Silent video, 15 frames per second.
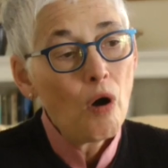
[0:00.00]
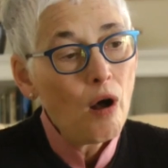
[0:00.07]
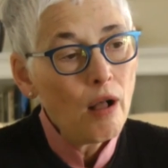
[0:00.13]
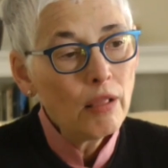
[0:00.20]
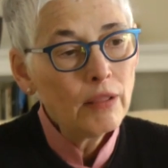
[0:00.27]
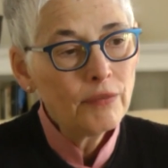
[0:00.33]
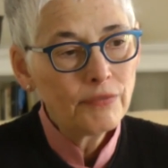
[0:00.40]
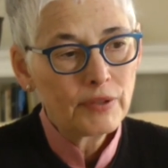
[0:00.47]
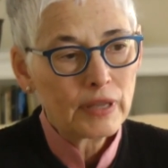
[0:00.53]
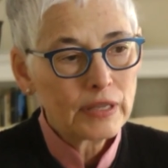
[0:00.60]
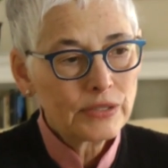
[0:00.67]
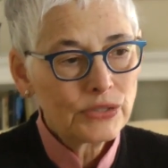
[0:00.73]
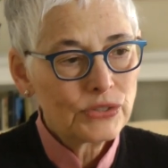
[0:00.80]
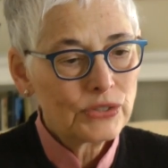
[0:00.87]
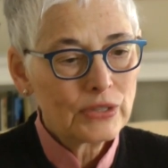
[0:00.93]
All of
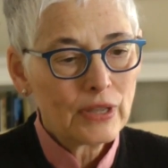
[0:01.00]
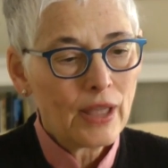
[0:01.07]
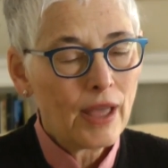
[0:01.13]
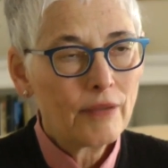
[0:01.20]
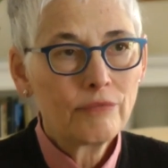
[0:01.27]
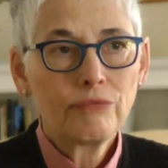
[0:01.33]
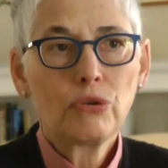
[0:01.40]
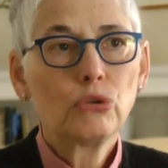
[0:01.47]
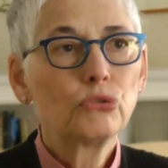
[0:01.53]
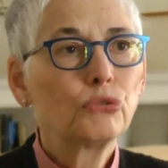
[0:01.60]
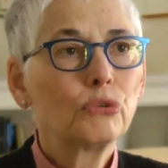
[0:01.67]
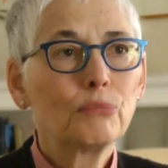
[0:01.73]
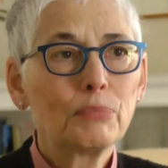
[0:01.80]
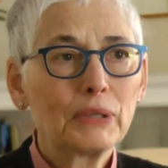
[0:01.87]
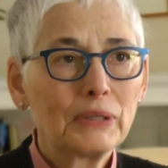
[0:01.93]
us have
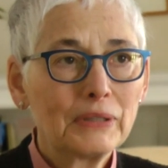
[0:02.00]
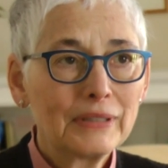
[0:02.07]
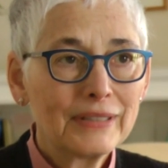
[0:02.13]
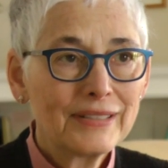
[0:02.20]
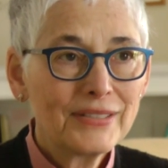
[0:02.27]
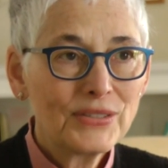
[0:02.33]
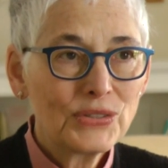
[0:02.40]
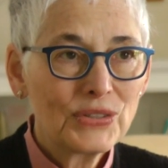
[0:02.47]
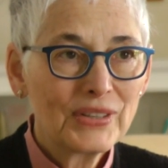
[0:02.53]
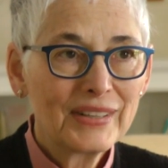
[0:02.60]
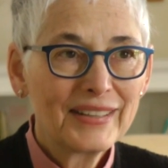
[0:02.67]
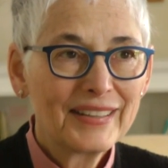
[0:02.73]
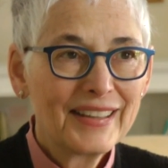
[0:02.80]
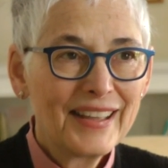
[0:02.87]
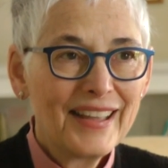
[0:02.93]
vulnerabilities.
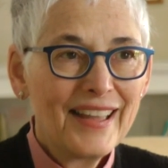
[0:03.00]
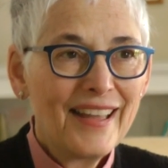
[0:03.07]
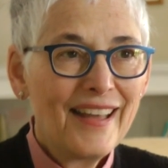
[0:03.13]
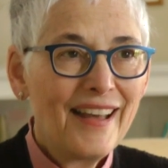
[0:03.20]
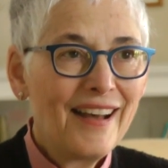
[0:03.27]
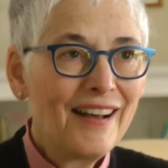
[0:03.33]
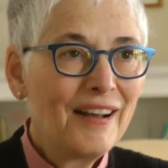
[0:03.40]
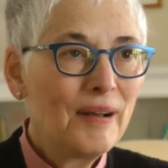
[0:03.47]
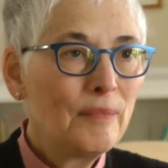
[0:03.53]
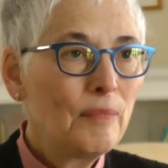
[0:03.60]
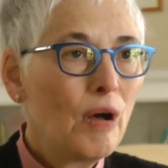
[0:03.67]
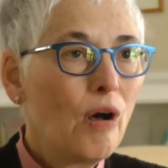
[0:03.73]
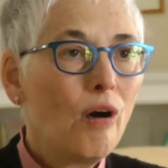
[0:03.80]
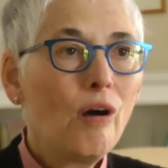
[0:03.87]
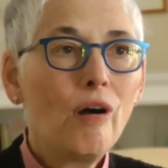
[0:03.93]

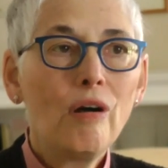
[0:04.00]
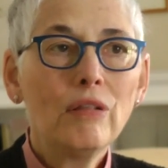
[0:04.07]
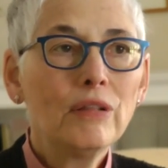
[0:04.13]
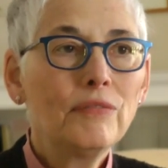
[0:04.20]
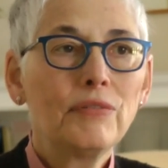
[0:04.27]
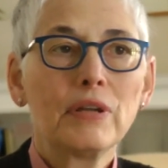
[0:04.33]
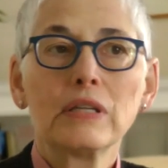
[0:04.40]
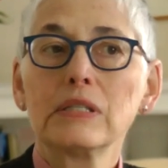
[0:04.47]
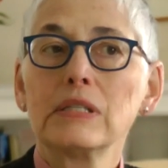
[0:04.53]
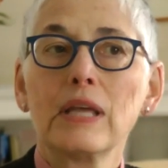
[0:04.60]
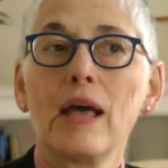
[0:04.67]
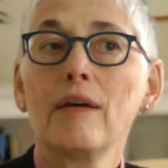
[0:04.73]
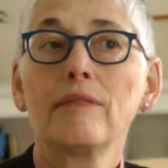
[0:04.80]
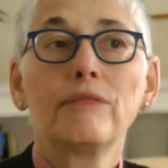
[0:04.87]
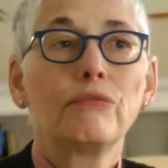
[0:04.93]
Um, all of us
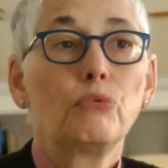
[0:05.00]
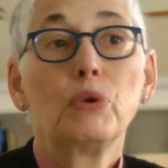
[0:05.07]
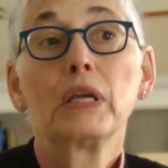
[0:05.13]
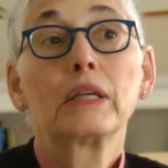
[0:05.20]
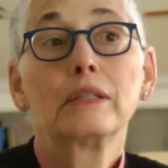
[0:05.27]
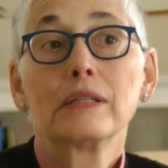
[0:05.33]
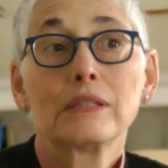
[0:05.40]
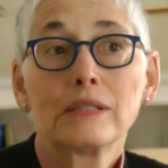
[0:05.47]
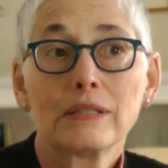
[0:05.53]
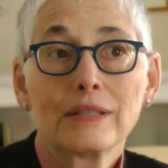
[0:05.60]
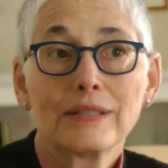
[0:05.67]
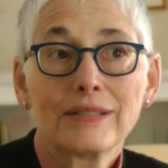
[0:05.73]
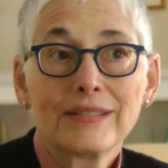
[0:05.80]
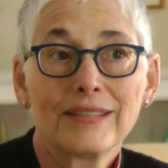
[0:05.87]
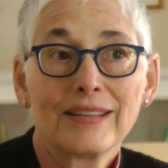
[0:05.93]
have
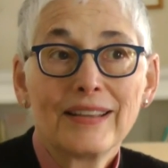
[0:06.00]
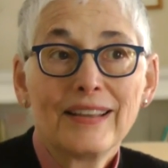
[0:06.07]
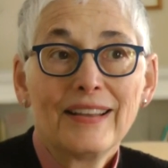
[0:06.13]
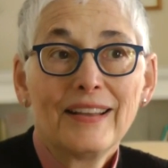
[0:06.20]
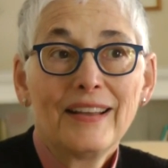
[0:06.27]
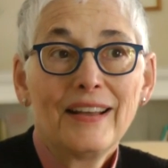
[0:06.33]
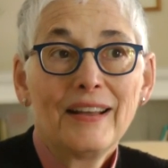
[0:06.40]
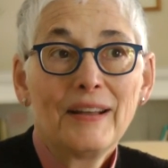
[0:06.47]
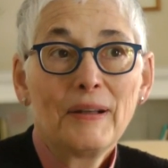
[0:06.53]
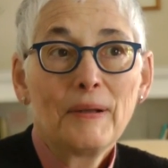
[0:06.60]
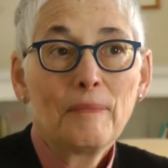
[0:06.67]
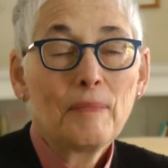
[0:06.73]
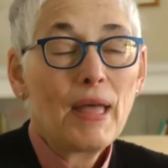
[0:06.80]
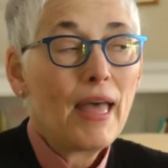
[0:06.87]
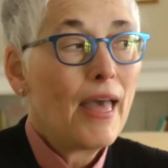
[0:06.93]
weaknesses.
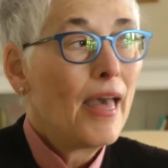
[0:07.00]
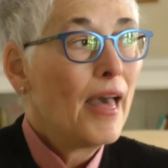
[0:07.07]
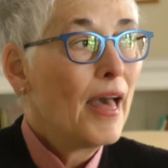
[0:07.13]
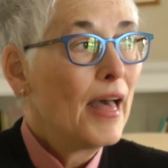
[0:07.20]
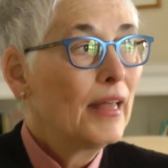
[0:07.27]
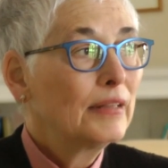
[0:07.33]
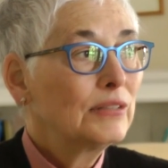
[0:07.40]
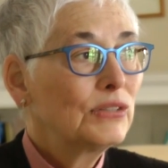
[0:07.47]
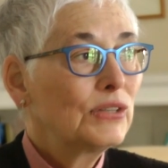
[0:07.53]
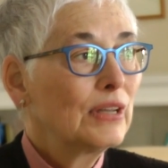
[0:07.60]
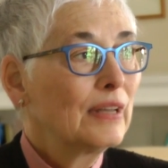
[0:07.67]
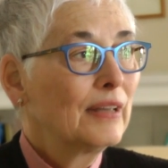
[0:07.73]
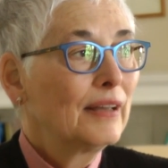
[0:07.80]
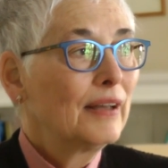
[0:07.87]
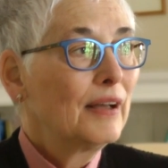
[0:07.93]
Um, and,
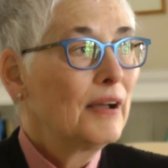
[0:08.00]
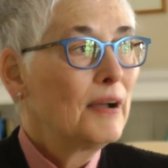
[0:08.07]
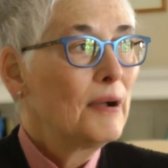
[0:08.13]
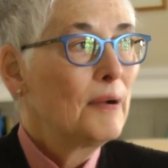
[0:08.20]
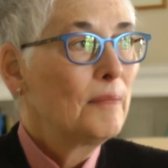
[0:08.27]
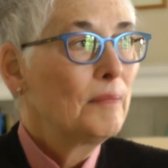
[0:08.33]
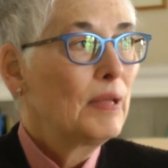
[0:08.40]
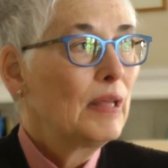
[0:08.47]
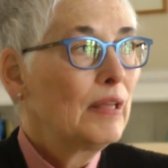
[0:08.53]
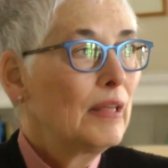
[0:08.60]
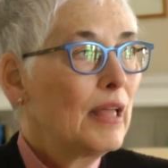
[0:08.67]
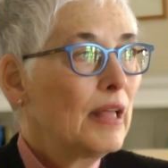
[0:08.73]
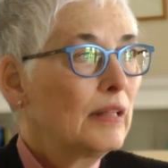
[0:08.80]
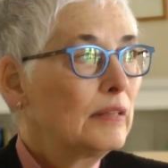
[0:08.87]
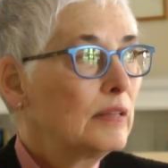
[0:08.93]
um,
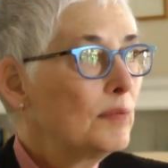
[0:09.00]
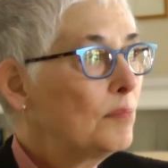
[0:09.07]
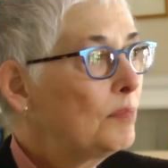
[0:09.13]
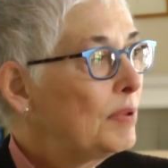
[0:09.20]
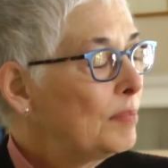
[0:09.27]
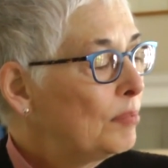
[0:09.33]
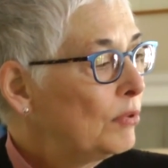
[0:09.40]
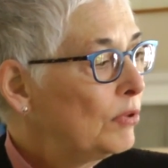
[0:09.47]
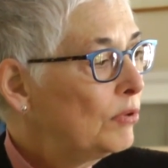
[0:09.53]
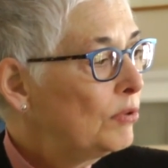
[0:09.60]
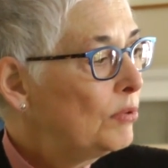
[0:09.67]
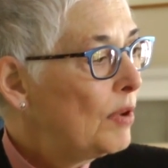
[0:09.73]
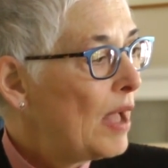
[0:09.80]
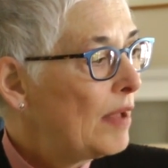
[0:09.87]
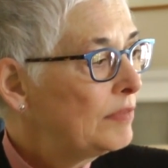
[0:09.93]
and people
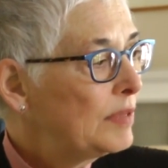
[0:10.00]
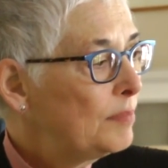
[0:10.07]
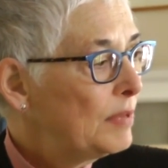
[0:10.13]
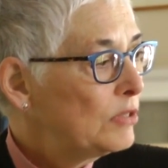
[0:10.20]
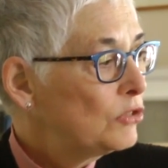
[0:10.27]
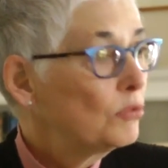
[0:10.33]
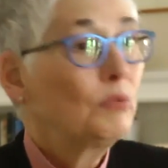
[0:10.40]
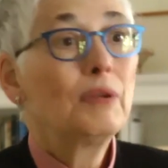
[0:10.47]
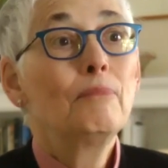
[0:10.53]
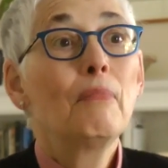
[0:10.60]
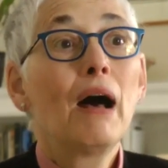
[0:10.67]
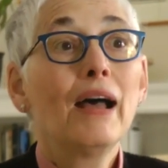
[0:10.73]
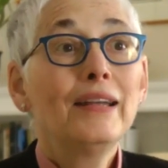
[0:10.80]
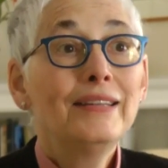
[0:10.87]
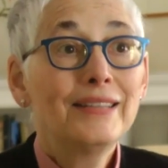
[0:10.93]
who have dementia
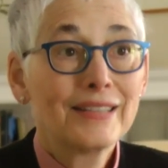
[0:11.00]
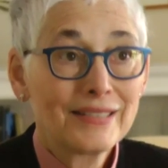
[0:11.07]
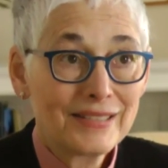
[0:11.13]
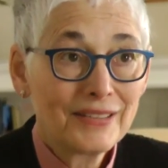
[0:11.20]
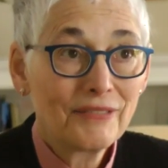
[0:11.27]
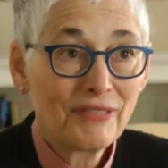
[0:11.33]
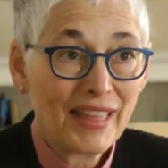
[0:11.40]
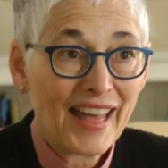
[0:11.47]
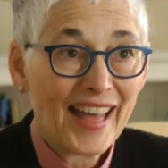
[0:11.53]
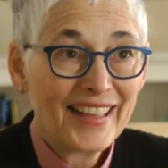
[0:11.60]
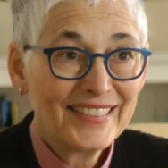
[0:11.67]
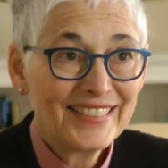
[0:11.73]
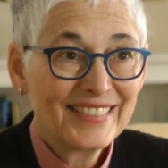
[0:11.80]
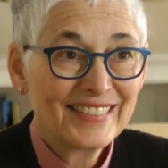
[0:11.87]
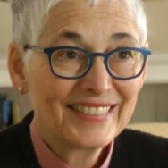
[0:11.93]
remind us of
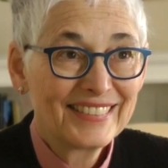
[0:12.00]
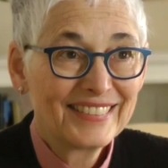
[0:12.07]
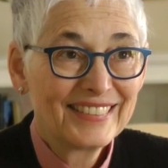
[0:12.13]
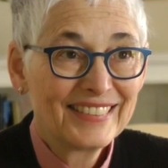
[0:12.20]
that.